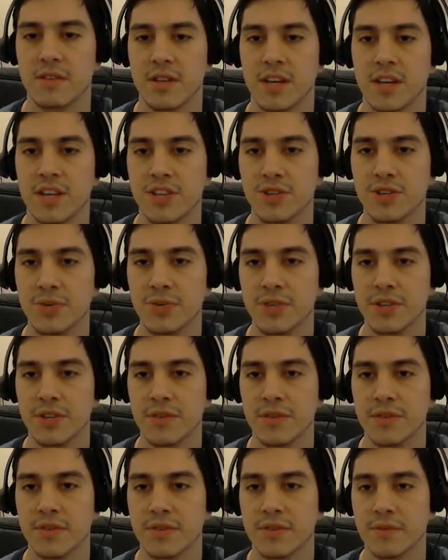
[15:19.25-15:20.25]
Can I shoot?
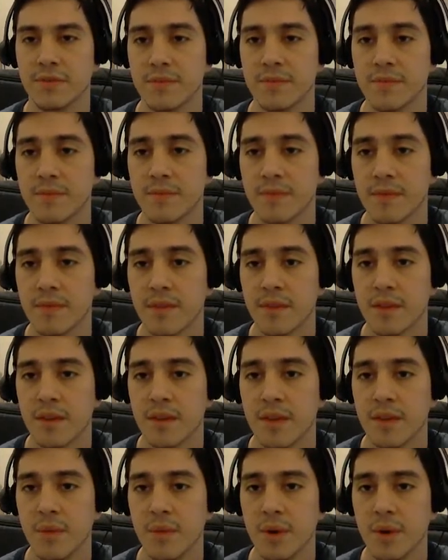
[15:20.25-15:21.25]
No.
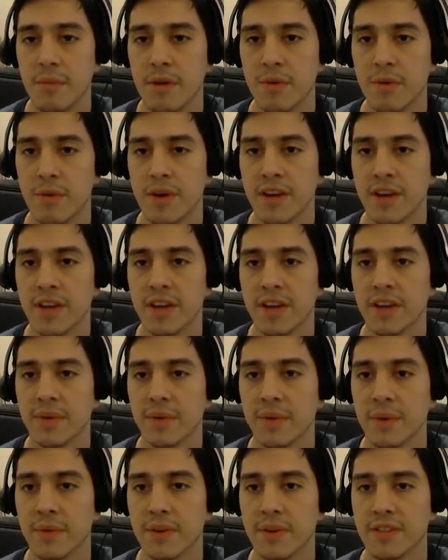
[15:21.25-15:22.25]
What am I writing
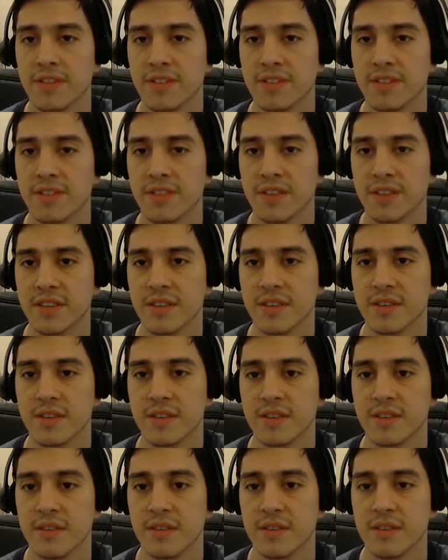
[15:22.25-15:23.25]
anyway? What is this thing?
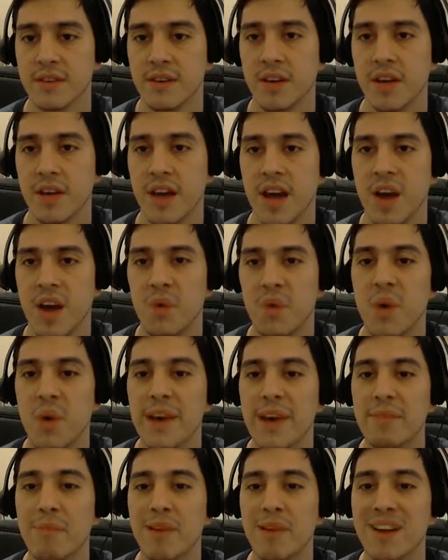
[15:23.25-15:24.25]
A
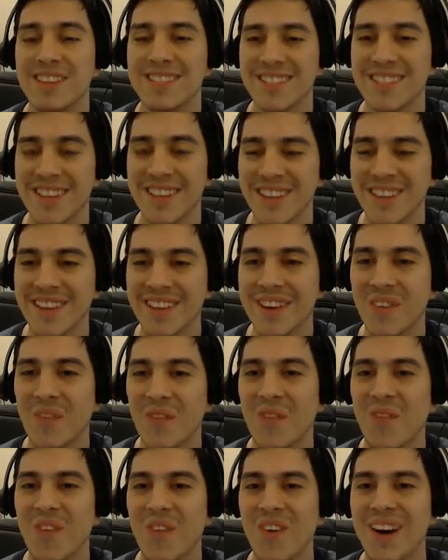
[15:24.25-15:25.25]
white blood cell?
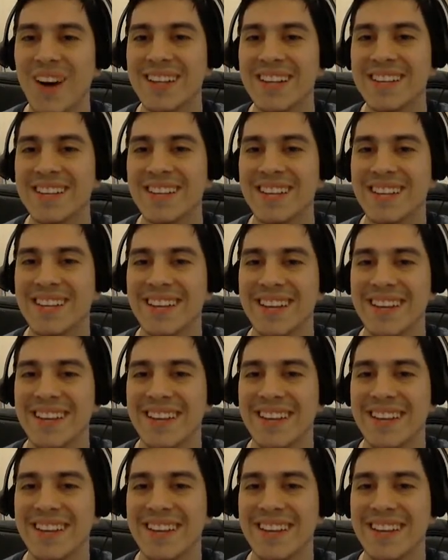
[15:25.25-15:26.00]
What?